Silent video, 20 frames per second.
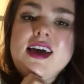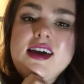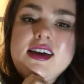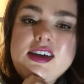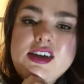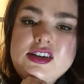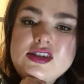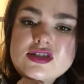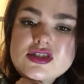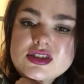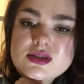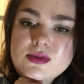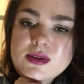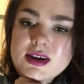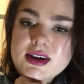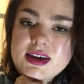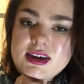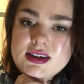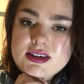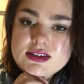You should wear
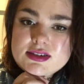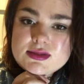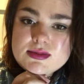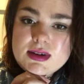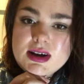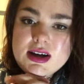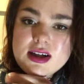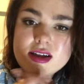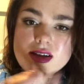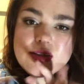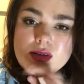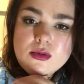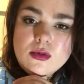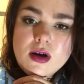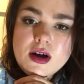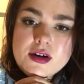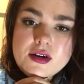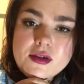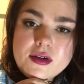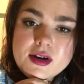heels while in the
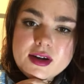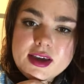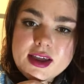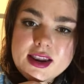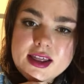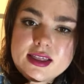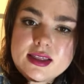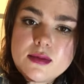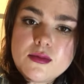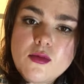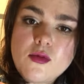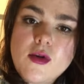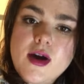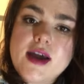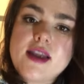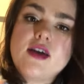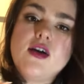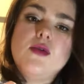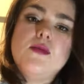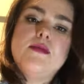water or getting them
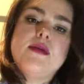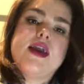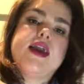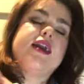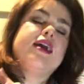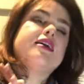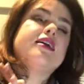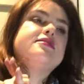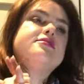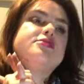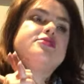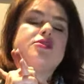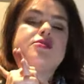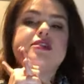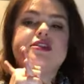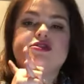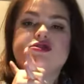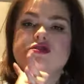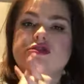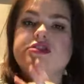wet. Omega, it's so
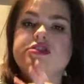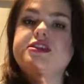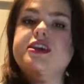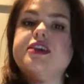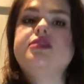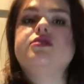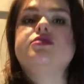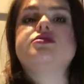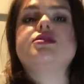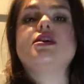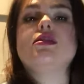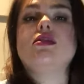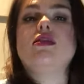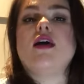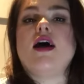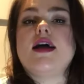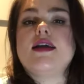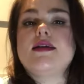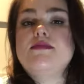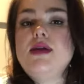interesting. There's a
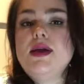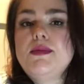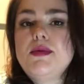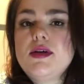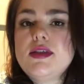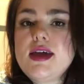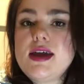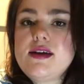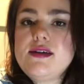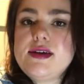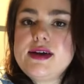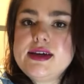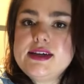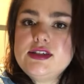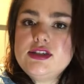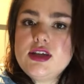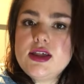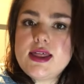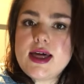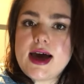lot of people that are
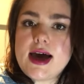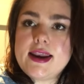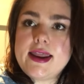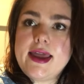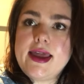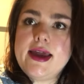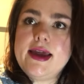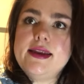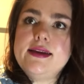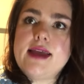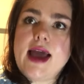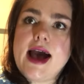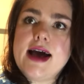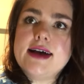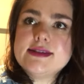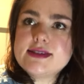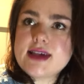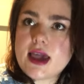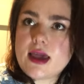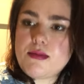into that and
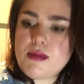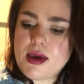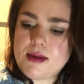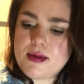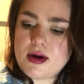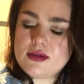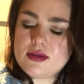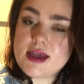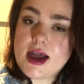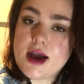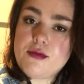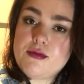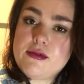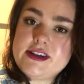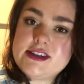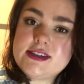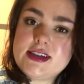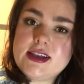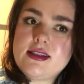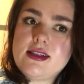asking me about that
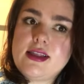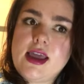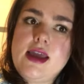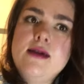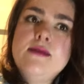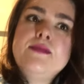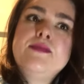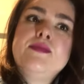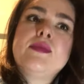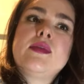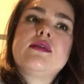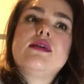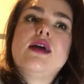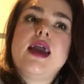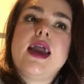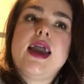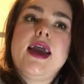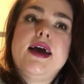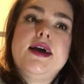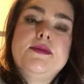recently,
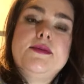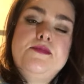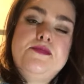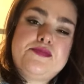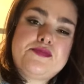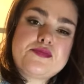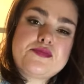and